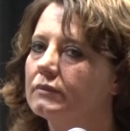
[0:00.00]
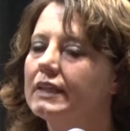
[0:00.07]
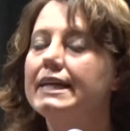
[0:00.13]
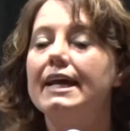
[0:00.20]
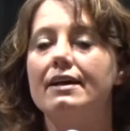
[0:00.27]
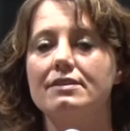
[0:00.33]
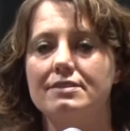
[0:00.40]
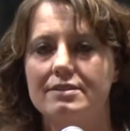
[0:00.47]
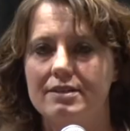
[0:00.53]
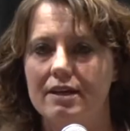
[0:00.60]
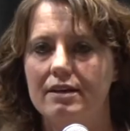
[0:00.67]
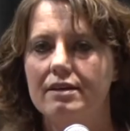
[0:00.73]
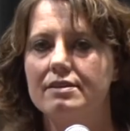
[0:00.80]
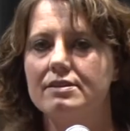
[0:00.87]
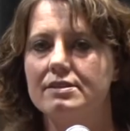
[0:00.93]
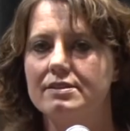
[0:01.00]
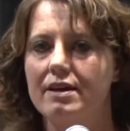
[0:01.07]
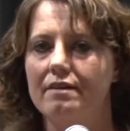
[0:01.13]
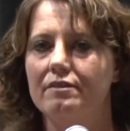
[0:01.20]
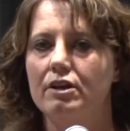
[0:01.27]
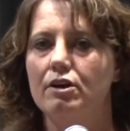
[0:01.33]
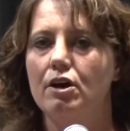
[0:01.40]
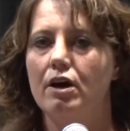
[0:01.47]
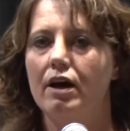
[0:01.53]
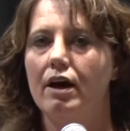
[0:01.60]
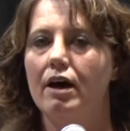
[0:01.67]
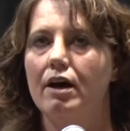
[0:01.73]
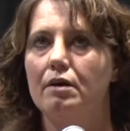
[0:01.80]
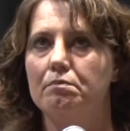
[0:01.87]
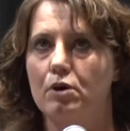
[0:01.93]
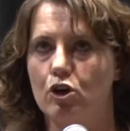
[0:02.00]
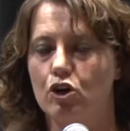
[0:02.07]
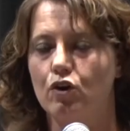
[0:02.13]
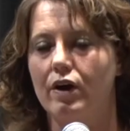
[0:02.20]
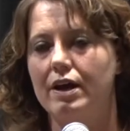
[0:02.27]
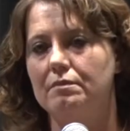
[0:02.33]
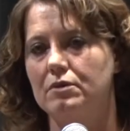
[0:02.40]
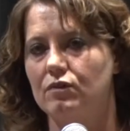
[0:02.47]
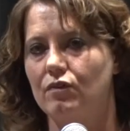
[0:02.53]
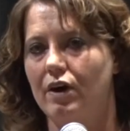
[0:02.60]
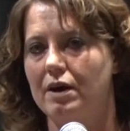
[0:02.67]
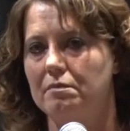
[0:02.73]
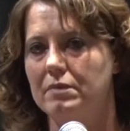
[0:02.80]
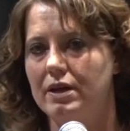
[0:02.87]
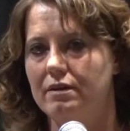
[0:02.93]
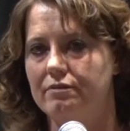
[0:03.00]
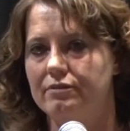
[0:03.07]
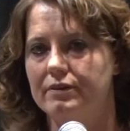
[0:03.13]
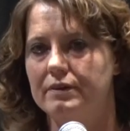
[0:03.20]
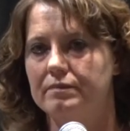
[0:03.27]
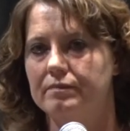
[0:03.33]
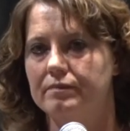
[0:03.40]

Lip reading: Sorry, yes, 10 to the 7 per gram of ground beef.